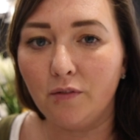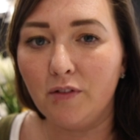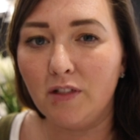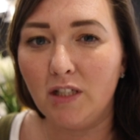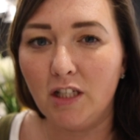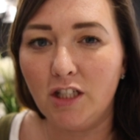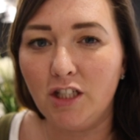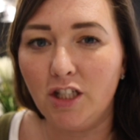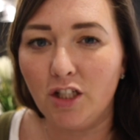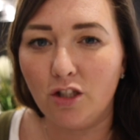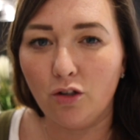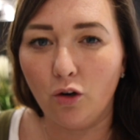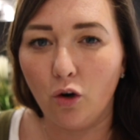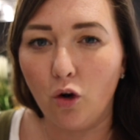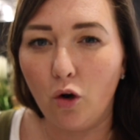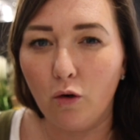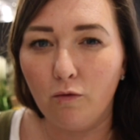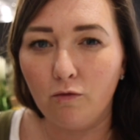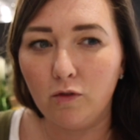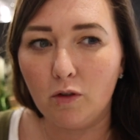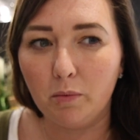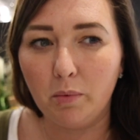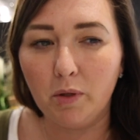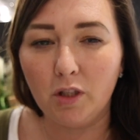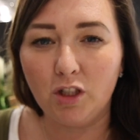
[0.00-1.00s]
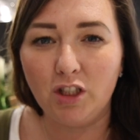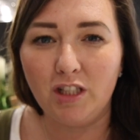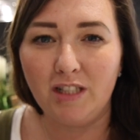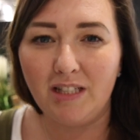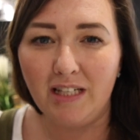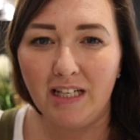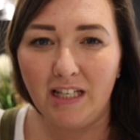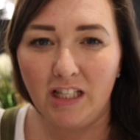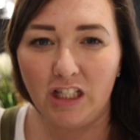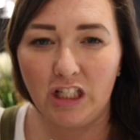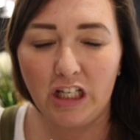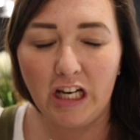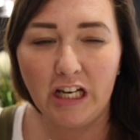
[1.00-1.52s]
obviously she's uncomfortable, she's
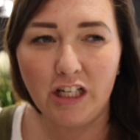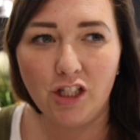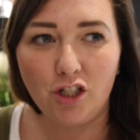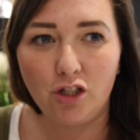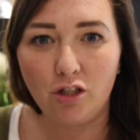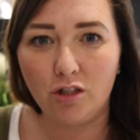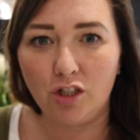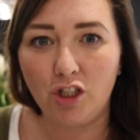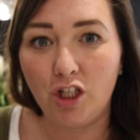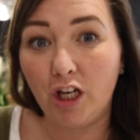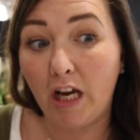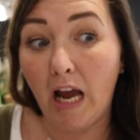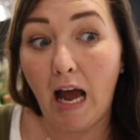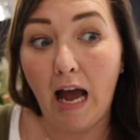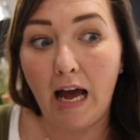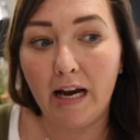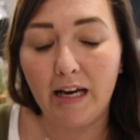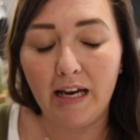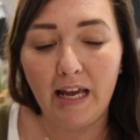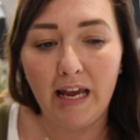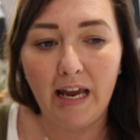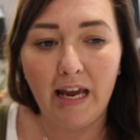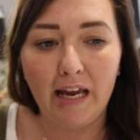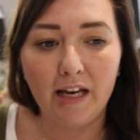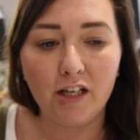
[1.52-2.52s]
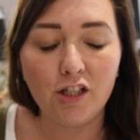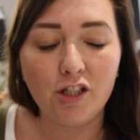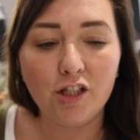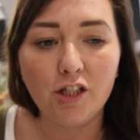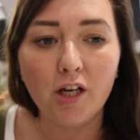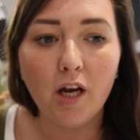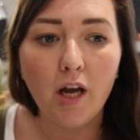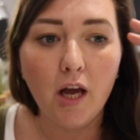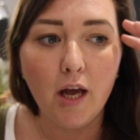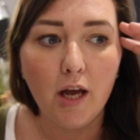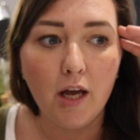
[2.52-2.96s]
itching, she can't itch,